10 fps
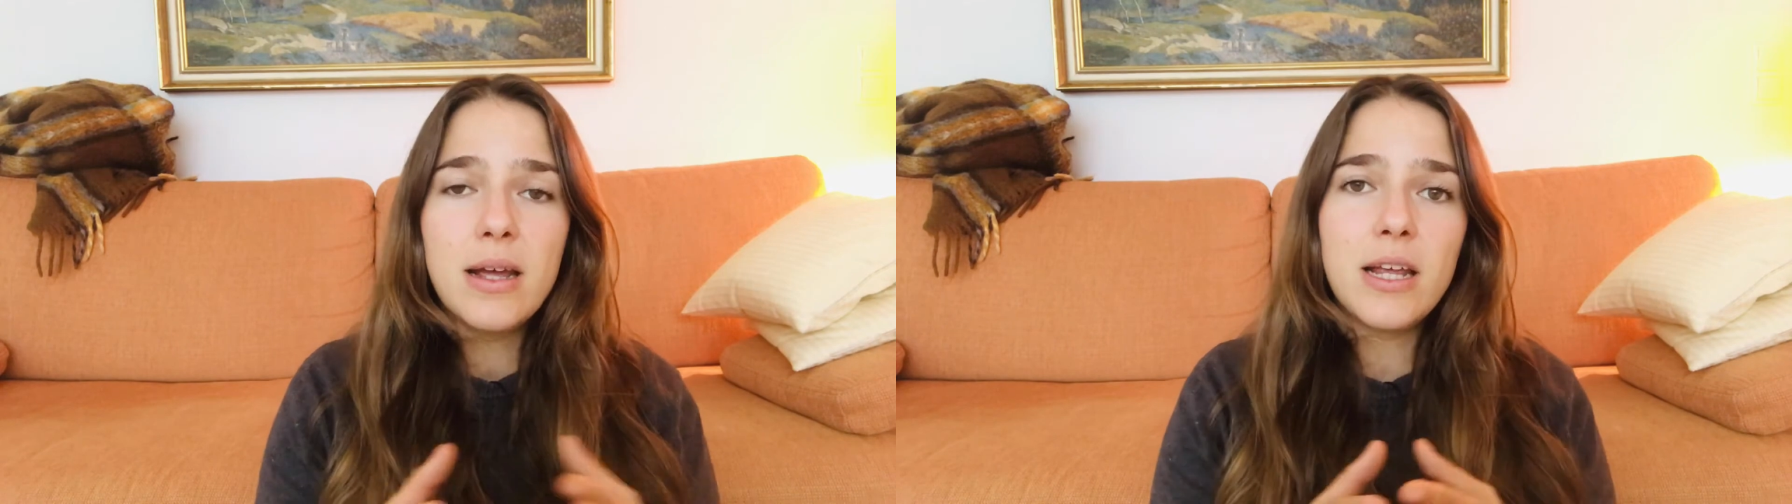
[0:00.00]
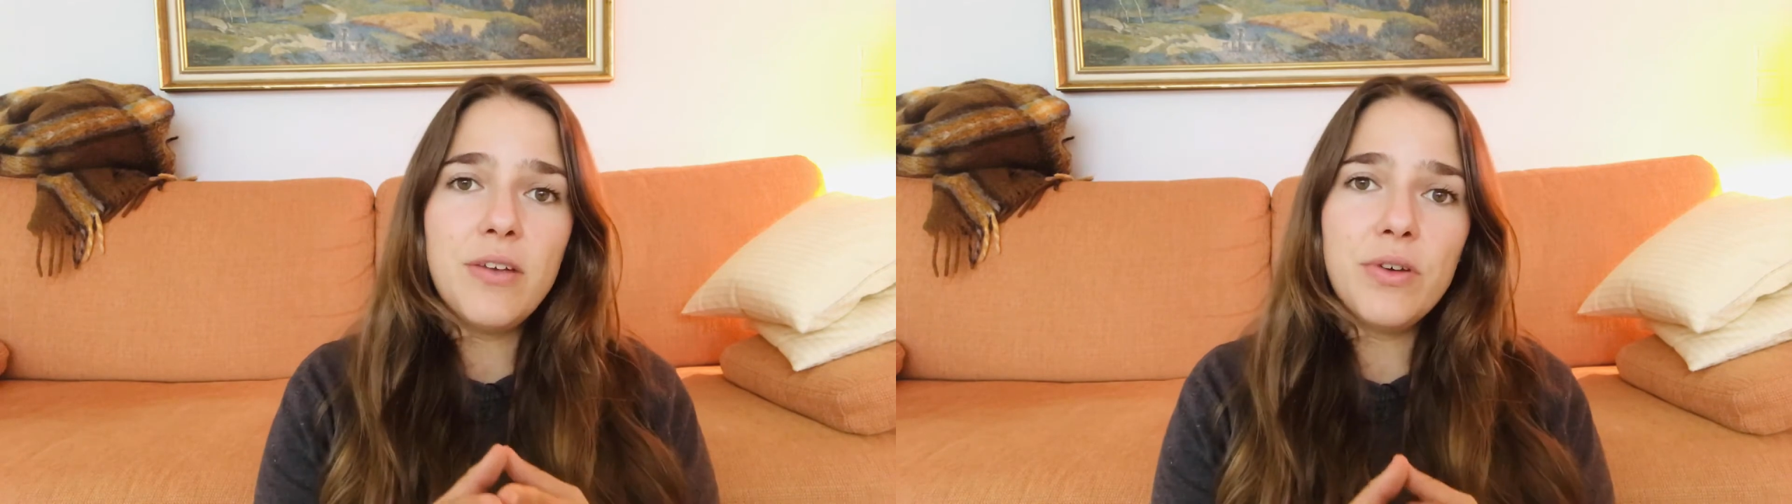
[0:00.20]

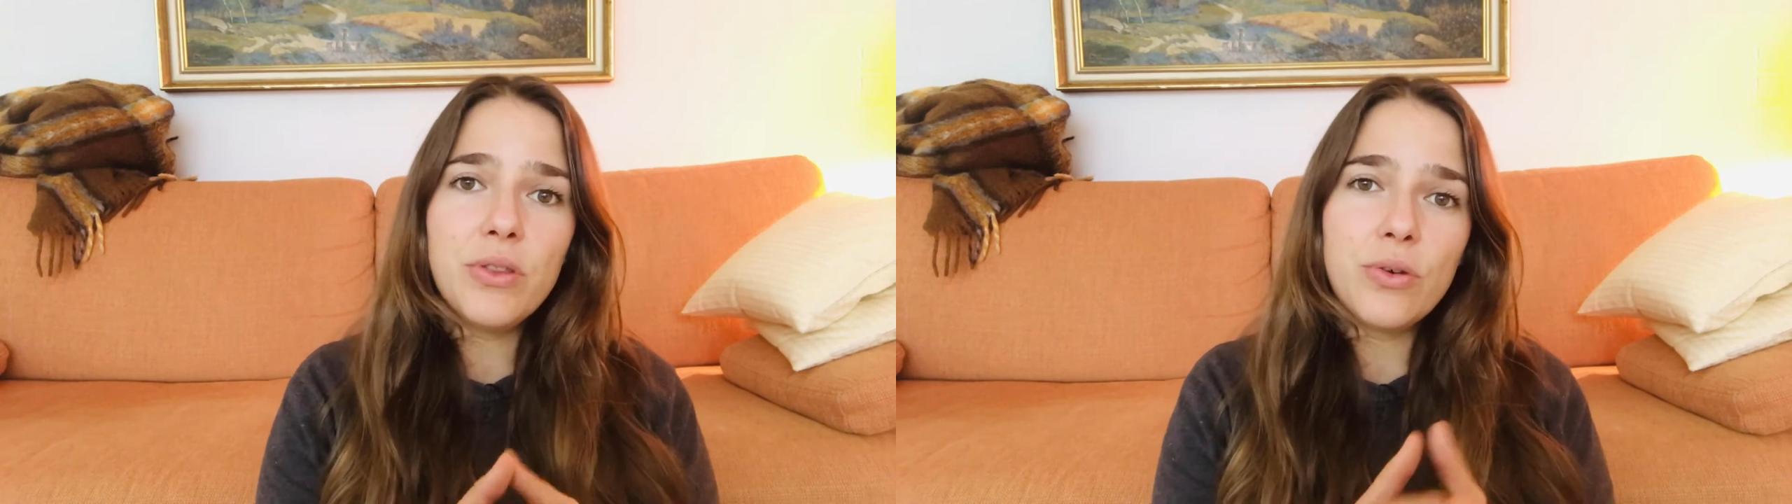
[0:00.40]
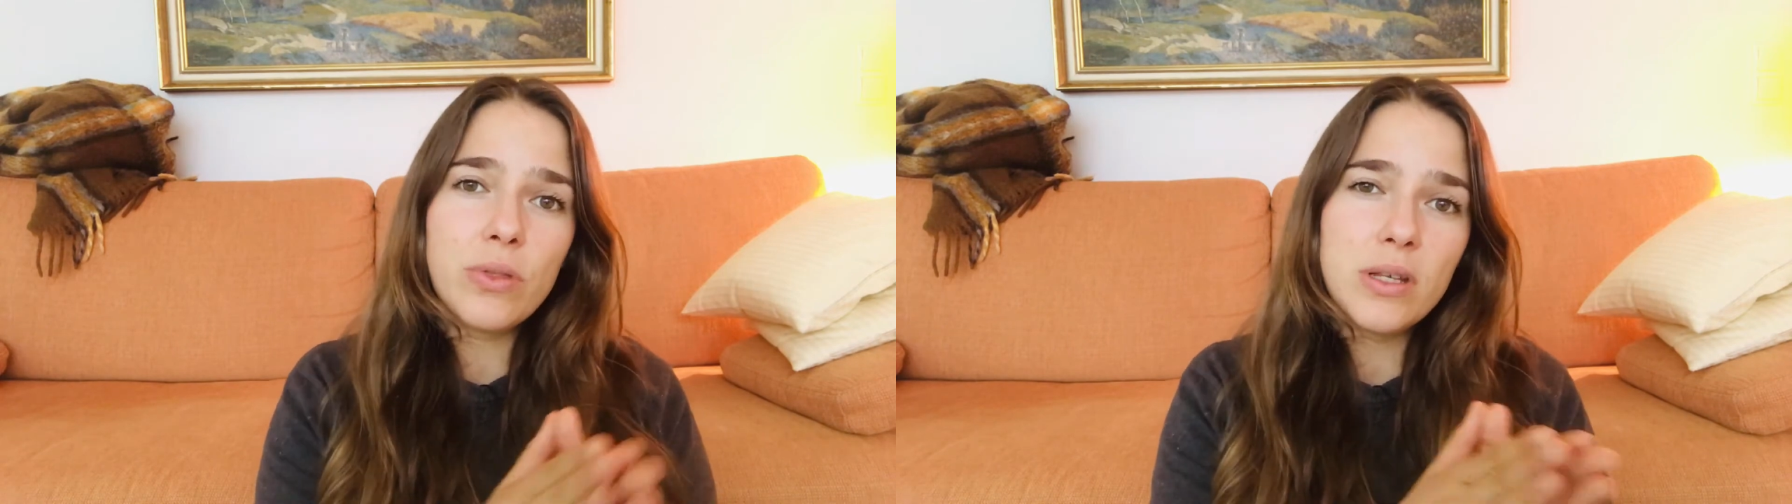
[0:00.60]
even
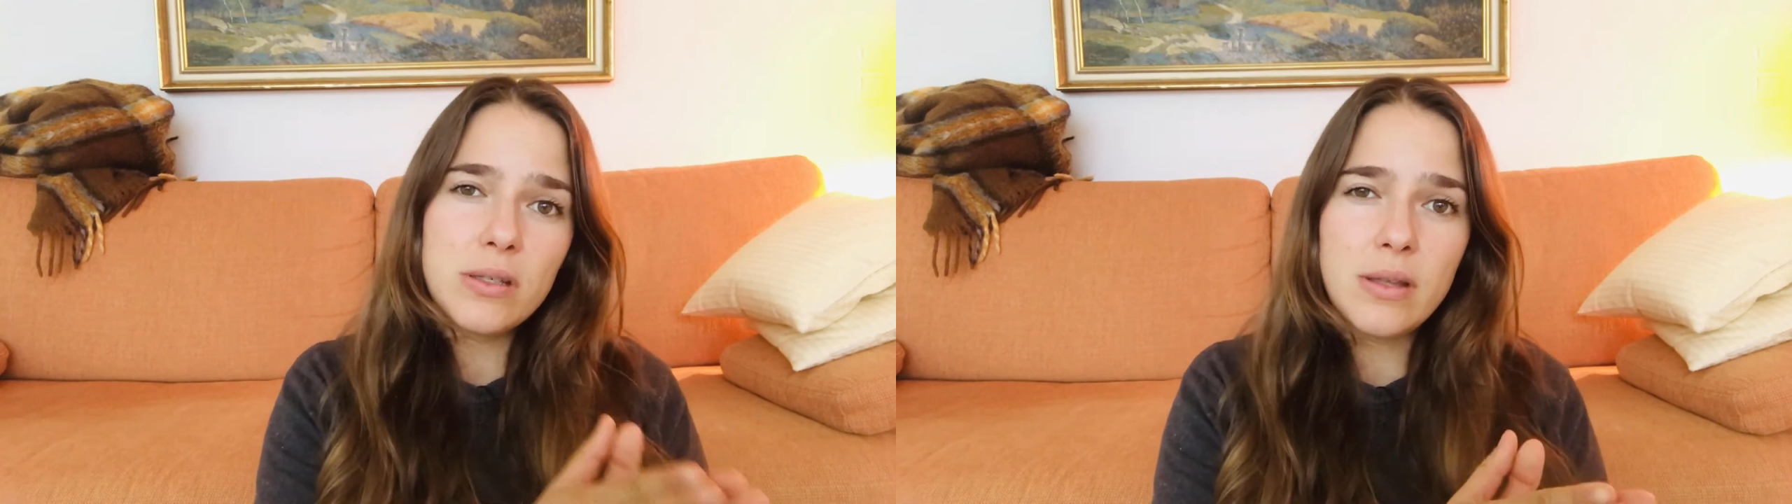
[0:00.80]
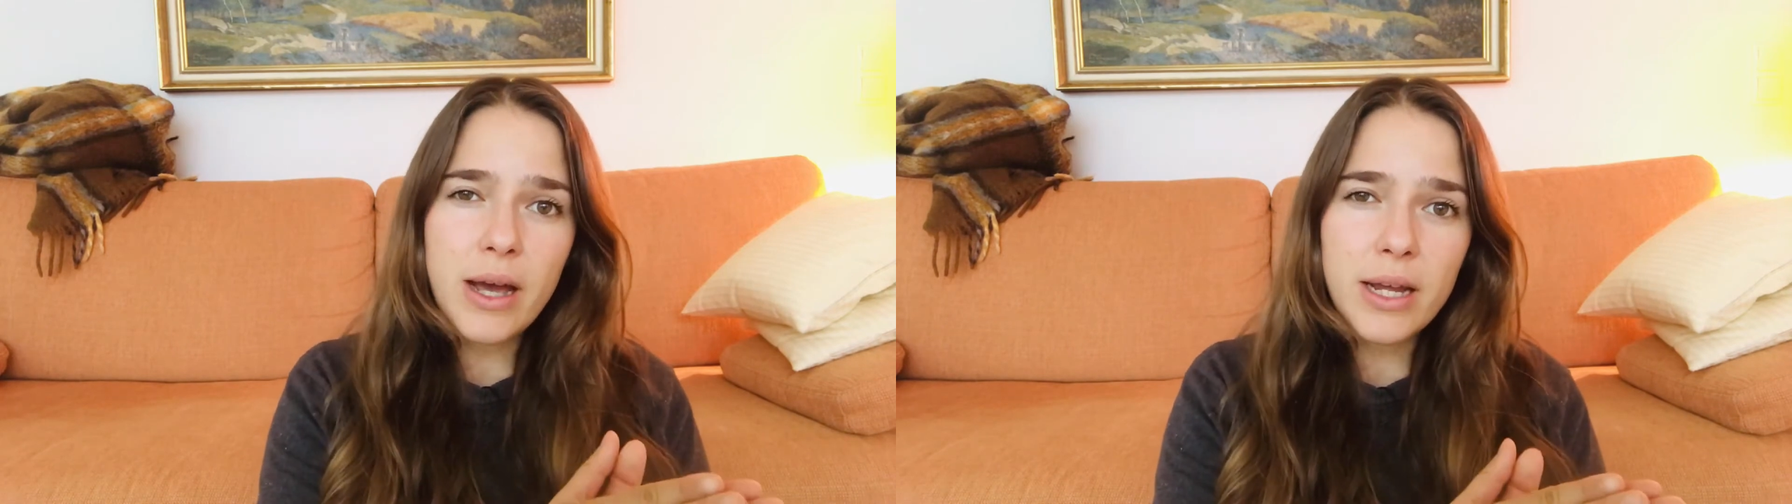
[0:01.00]
though this
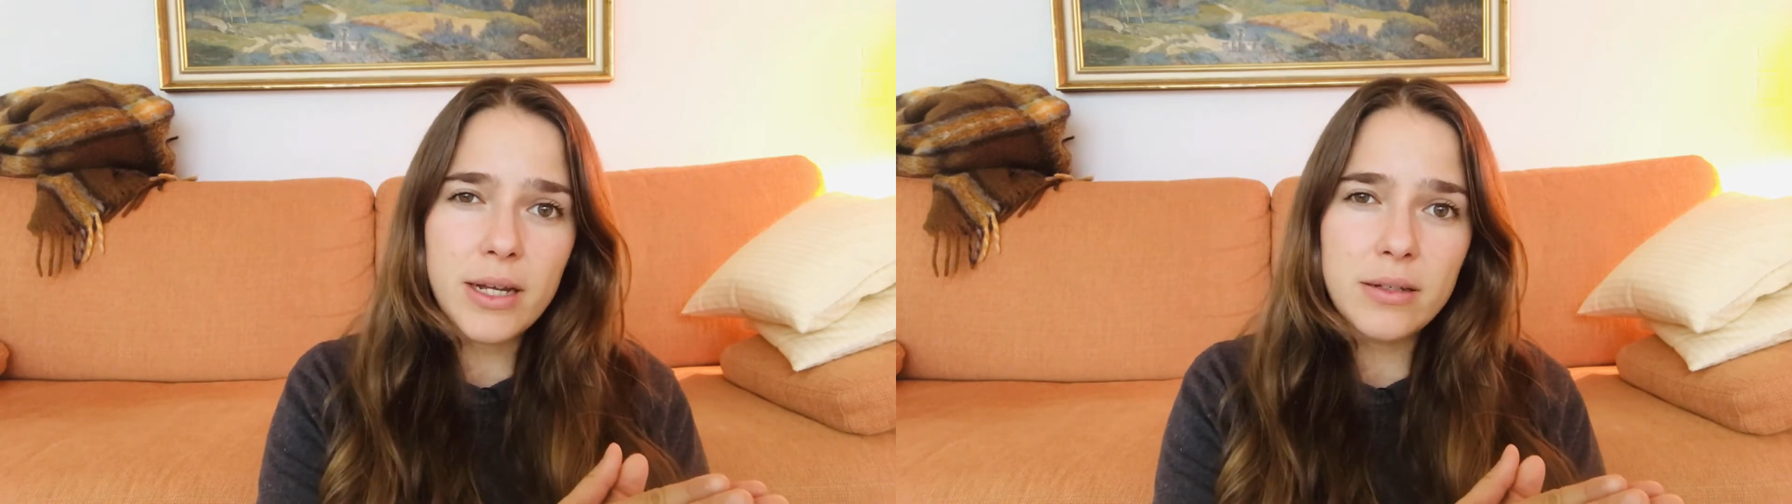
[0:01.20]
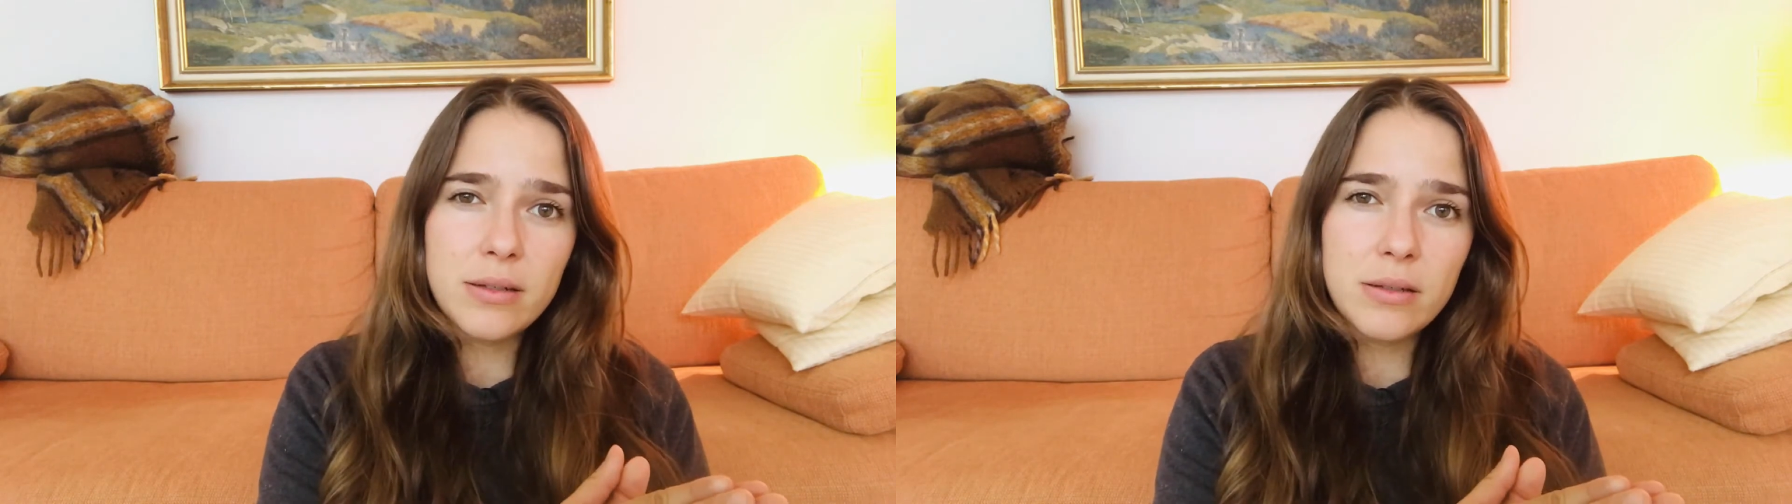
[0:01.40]

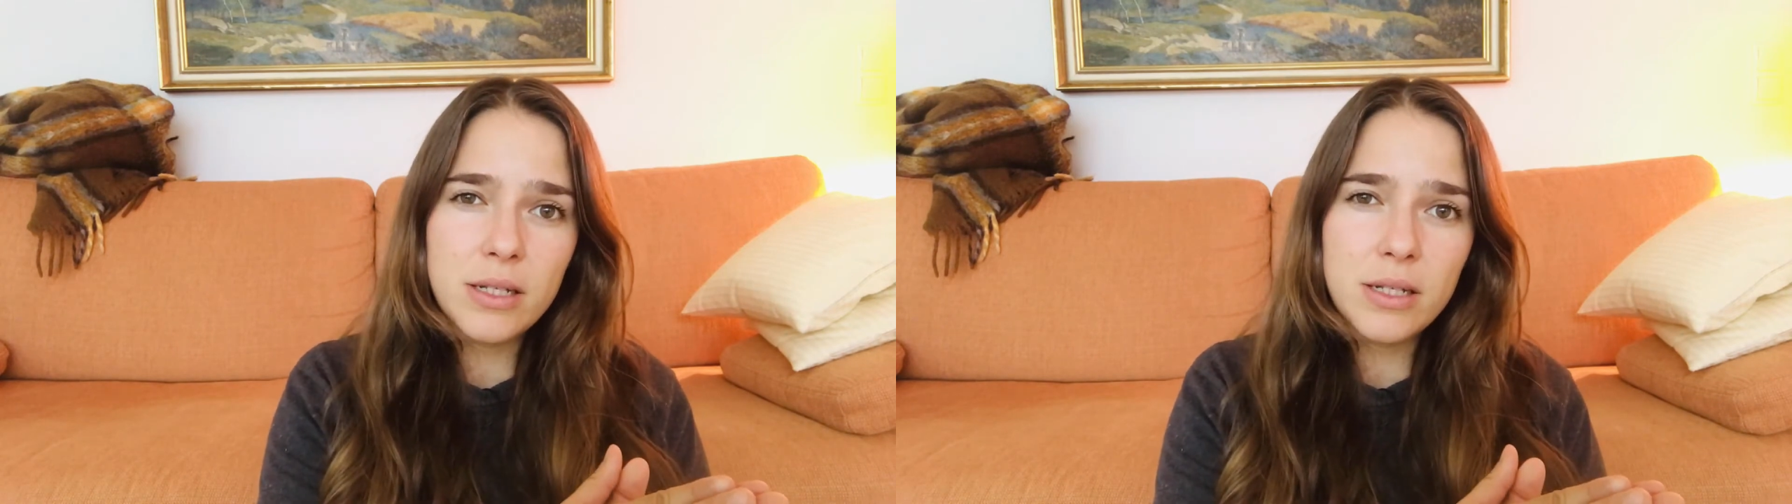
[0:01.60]
diet